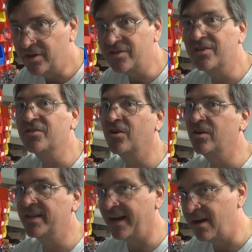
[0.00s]
just a
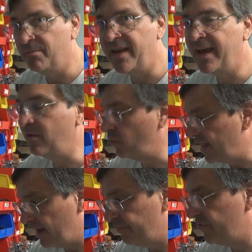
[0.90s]
surge, then come down
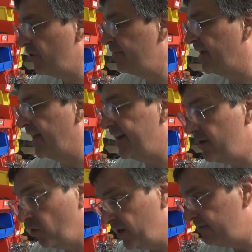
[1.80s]
without tripping, and
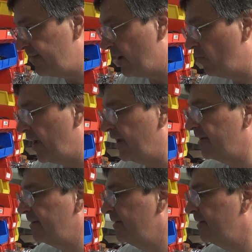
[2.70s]
it'll live that way